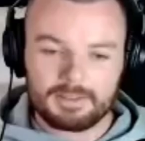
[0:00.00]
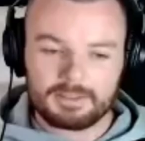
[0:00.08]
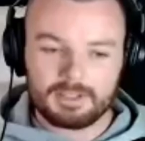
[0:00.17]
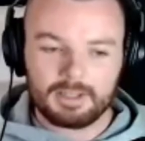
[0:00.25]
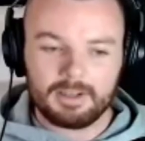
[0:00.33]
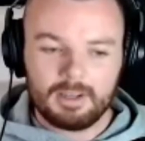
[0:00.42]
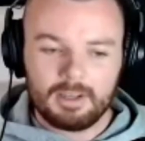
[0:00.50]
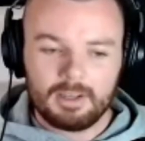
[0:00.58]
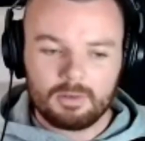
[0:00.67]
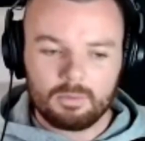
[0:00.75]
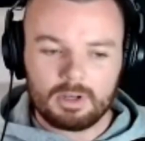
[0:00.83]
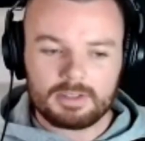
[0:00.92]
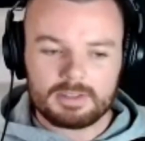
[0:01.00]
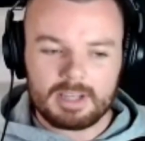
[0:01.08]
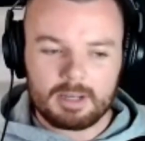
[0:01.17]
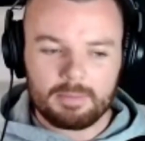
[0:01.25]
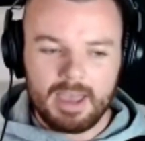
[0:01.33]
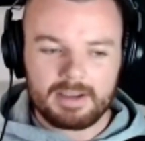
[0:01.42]
So like what
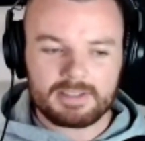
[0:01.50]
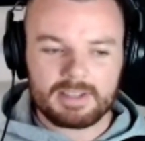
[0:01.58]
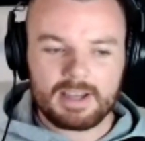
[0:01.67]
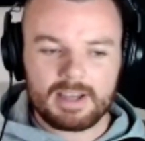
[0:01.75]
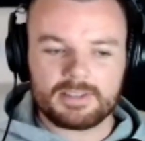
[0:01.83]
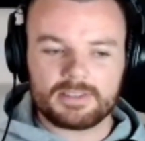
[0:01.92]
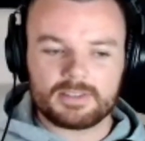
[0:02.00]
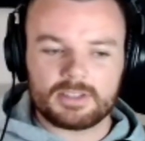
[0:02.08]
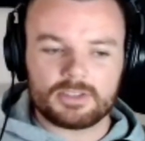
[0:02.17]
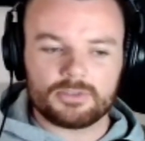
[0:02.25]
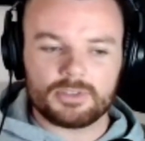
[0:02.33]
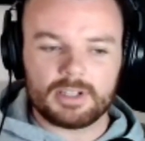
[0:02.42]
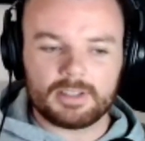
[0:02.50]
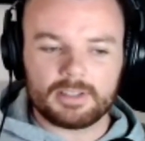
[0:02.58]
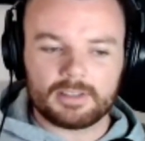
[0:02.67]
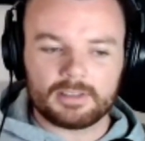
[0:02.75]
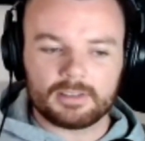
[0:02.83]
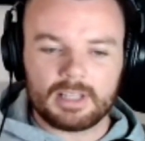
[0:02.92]
type of exercise did you
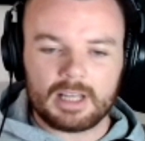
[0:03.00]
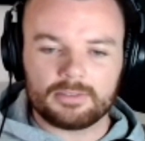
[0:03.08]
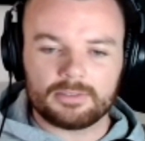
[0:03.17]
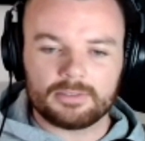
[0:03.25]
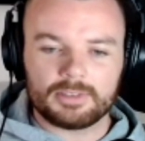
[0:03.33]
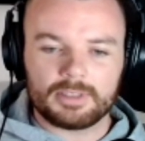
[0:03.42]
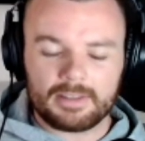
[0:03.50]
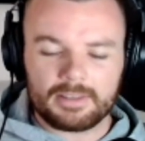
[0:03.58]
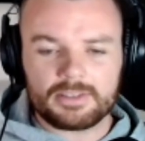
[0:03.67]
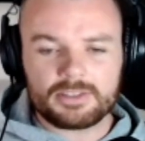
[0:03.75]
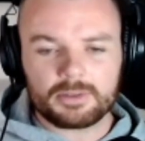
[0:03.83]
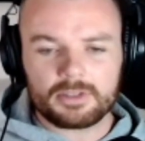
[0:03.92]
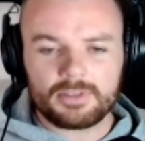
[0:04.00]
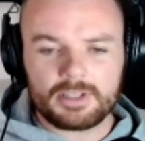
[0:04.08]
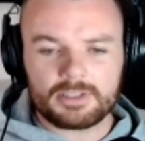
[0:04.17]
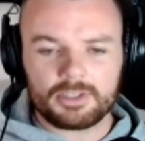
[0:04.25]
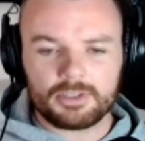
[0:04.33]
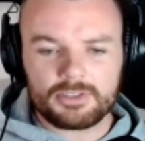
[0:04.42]
really love getting into when you
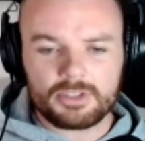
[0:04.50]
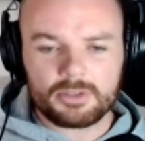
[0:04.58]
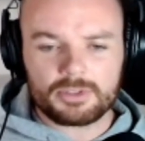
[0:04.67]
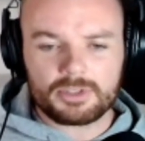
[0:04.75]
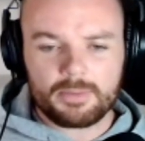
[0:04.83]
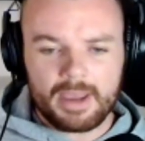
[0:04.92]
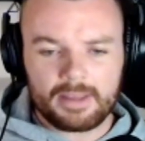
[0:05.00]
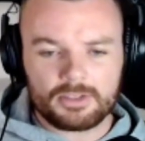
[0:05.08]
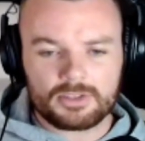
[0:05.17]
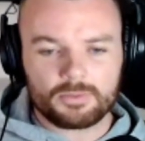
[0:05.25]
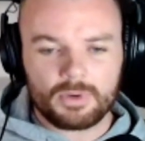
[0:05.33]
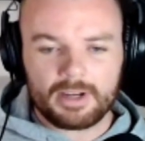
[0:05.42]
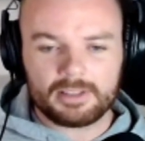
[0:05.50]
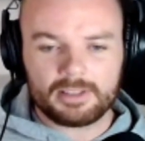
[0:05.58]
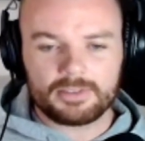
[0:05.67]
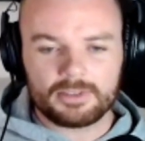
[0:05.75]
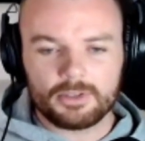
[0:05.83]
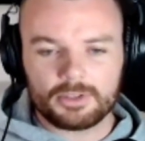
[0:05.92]
first got into? Was it mainly just
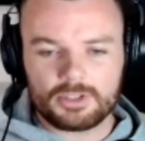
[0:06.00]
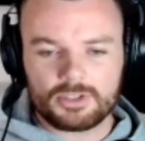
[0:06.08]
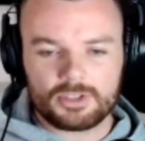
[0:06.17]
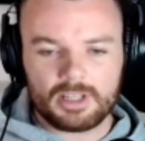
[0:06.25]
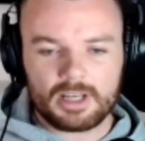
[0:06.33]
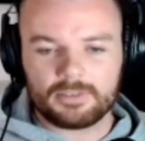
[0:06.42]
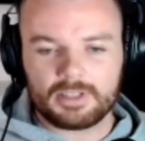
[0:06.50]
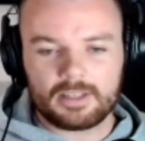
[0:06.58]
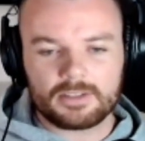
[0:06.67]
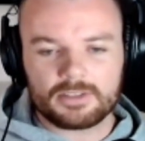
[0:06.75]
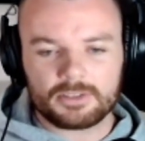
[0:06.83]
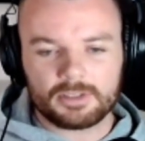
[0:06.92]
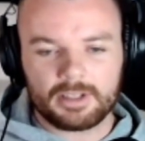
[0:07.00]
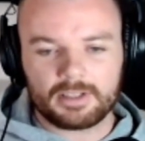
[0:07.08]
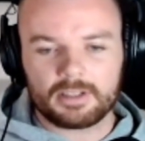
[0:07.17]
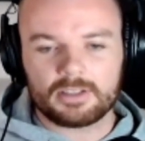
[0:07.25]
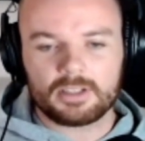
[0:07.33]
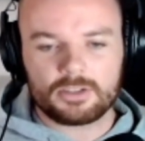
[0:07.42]
weightlifting or did you love getting into
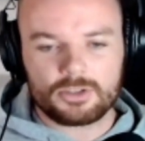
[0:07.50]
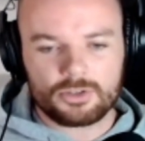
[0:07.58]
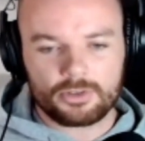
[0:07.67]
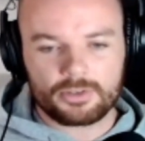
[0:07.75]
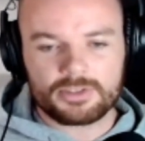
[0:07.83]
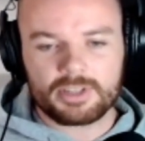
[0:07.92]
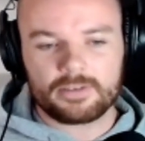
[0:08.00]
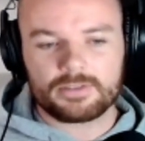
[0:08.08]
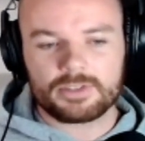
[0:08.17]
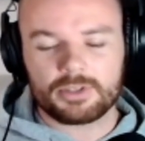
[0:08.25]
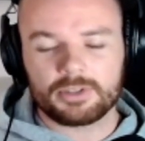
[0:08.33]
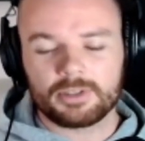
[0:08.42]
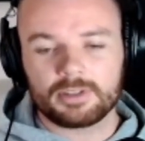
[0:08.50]
like endurance stuff too?